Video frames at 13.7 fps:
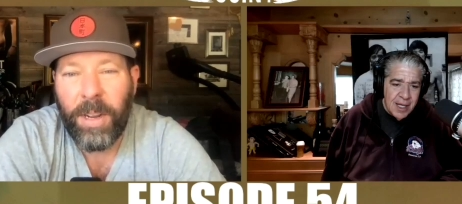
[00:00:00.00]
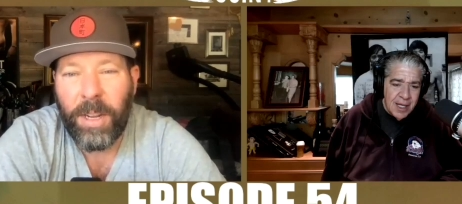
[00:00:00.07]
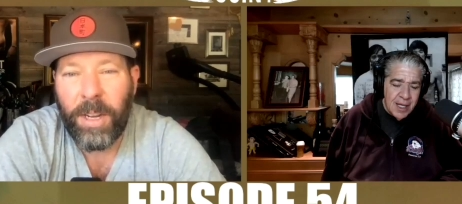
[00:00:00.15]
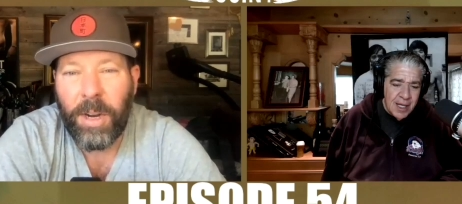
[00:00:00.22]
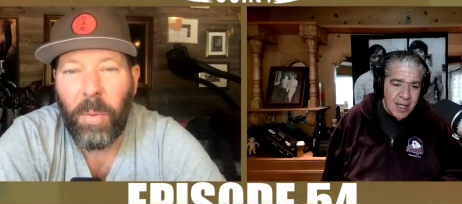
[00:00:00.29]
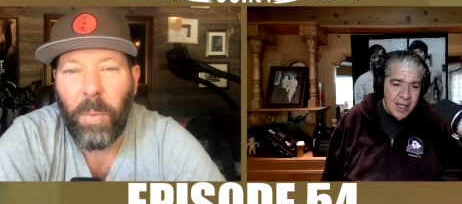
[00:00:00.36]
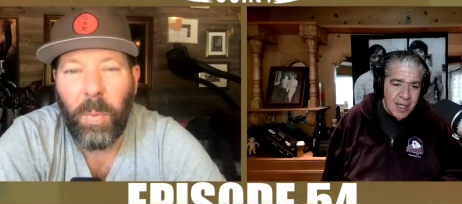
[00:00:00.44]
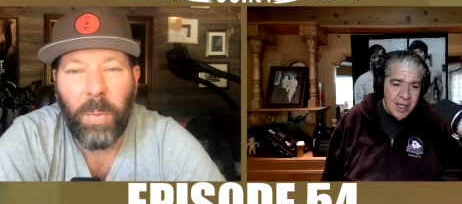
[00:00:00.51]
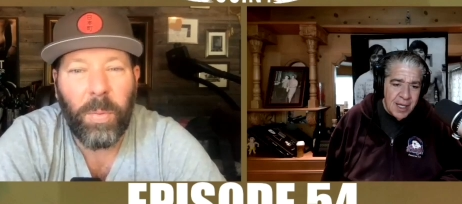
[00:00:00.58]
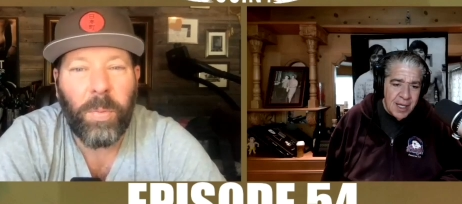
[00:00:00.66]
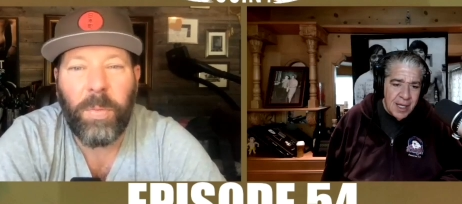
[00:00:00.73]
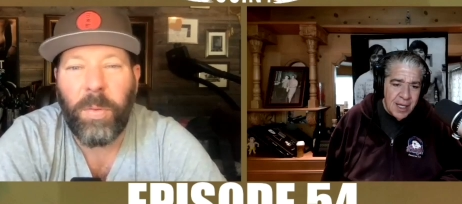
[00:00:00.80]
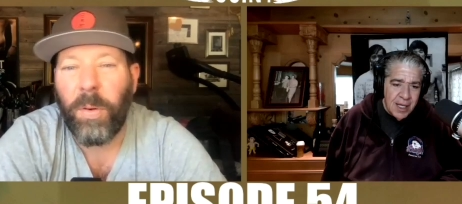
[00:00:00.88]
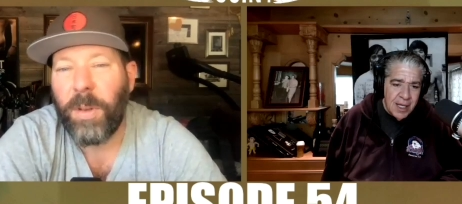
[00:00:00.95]
Speaker 1: You know,
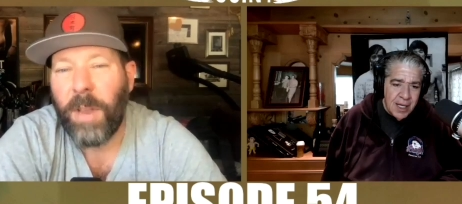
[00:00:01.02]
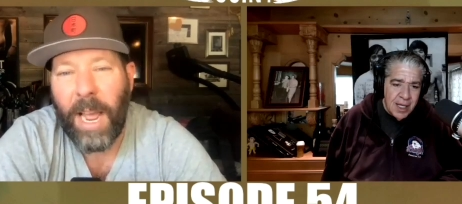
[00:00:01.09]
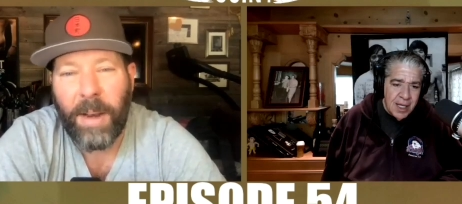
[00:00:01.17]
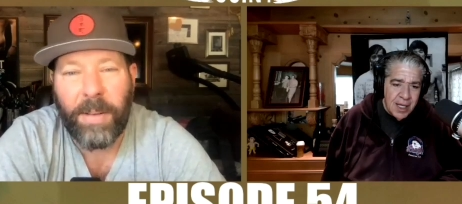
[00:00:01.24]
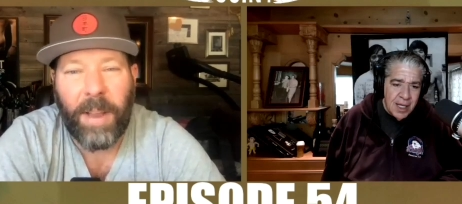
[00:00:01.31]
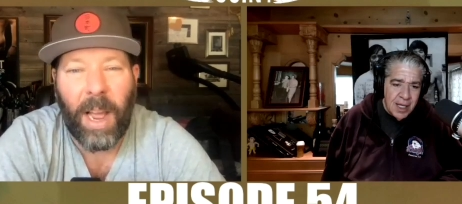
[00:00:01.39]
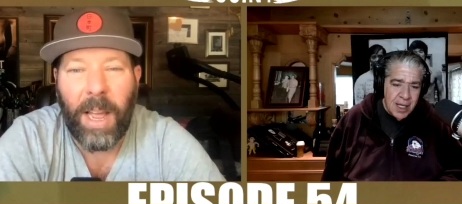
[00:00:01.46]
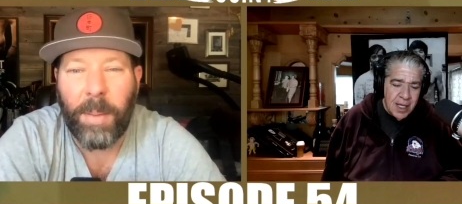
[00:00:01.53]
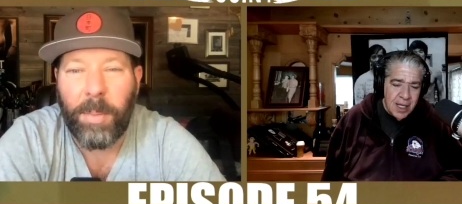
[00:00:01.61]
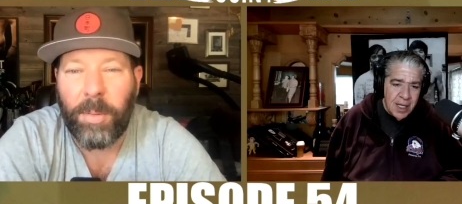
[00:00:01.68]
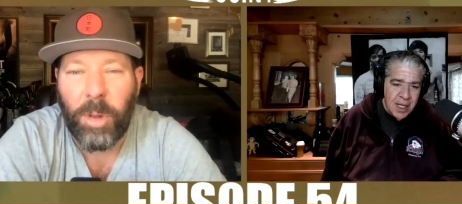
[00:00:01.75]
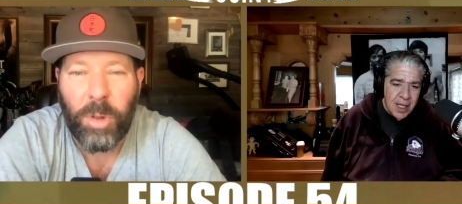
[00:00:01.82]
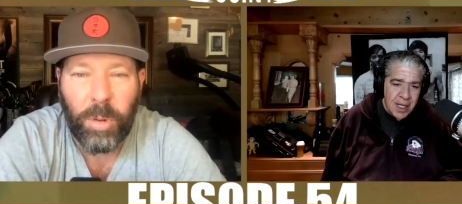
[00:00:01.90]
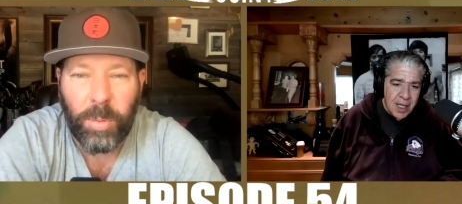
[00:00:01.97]
for at times
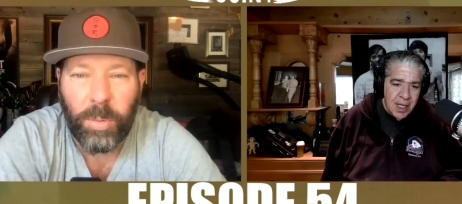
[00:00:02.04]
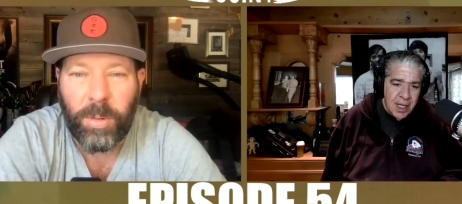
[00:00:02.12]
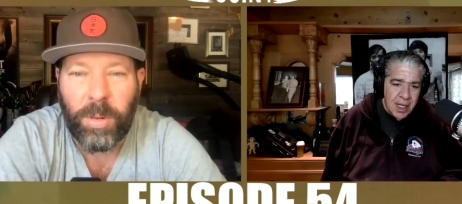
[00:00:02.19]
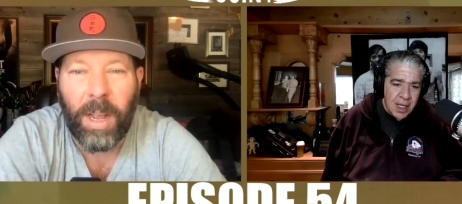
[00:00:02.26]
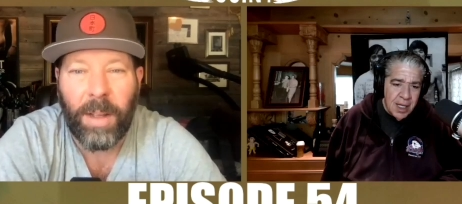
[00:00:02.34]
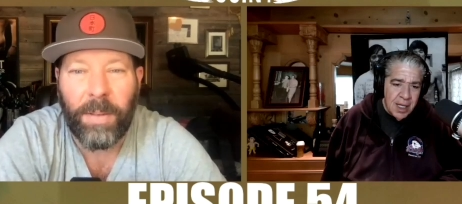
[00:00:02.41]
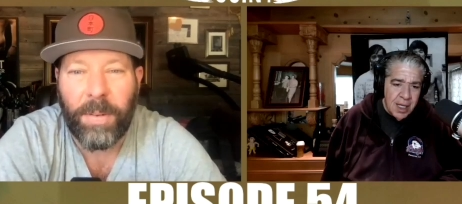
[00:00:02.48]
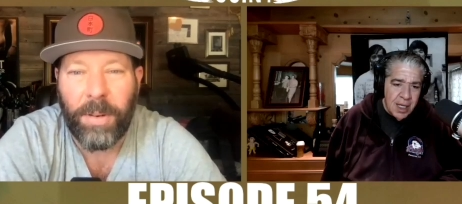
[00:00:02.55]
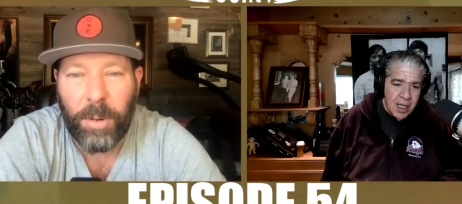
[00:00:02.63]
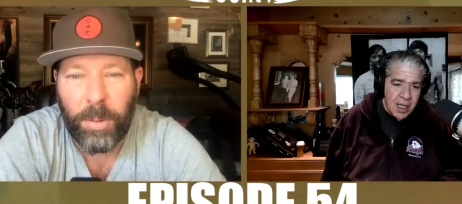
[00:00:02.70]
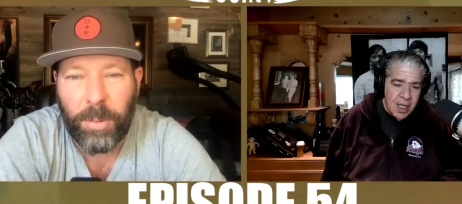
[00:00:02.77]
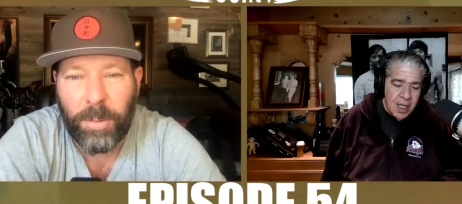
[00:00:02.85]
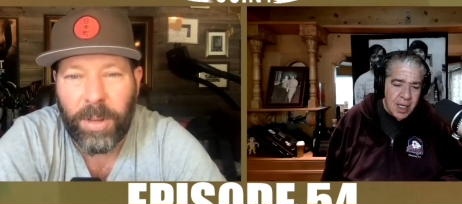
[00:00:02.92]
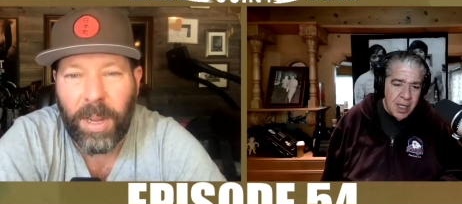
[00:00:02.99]
to shoot stuff and
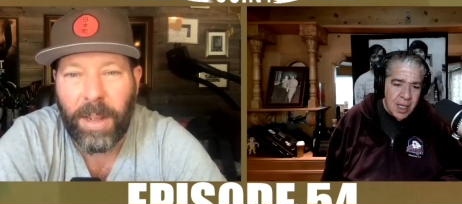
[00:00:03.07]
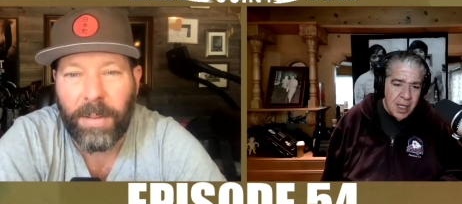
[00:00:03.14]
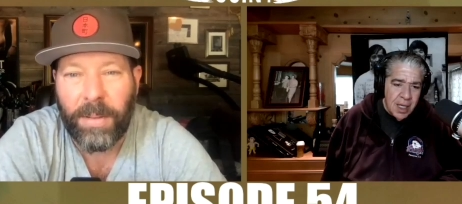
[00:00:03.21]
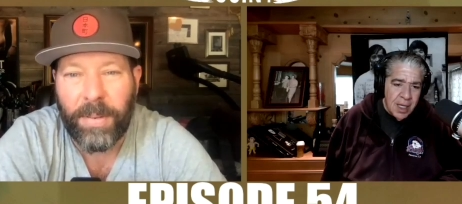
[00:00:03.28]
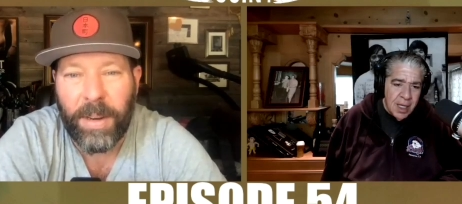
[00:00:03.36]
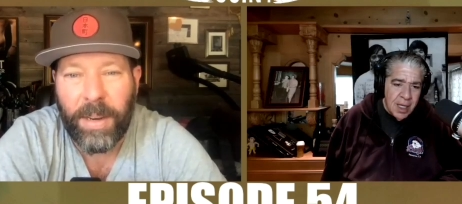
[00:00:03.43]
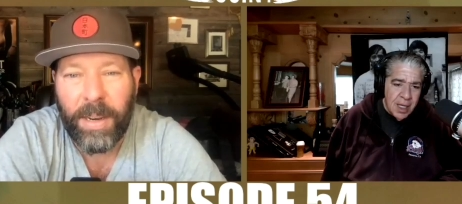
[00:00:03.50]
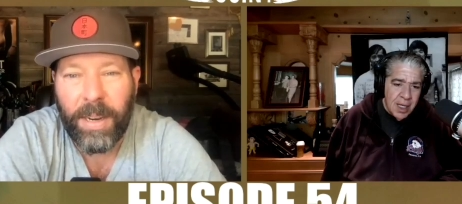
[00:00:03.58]
do stuff and